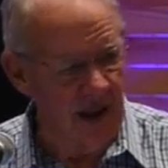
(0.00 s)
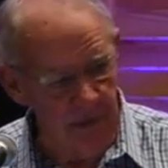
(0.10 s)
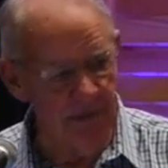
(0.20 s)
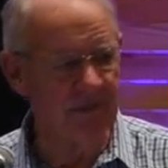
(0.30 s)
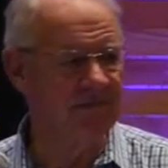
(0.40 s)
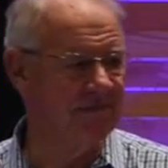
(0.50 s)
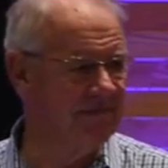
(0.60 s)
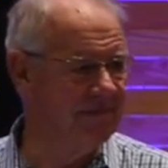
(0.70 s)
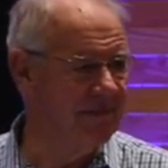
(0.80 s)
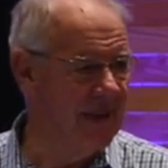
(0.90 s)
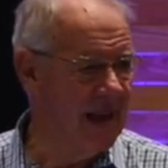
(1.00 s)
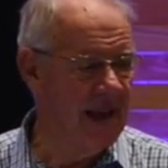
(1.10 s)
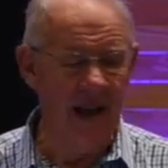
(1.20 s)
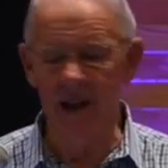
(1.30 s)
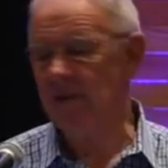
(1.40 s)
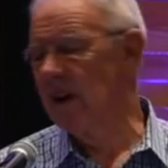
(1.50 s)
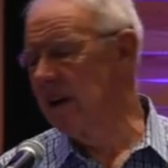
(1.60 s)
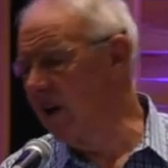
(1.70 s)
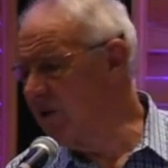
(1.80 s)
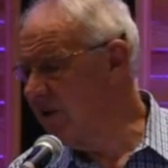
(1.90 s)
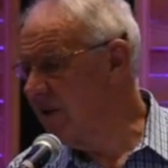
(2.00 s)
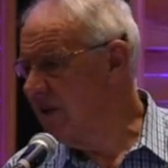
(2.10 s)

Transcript: Yep. And if I don't,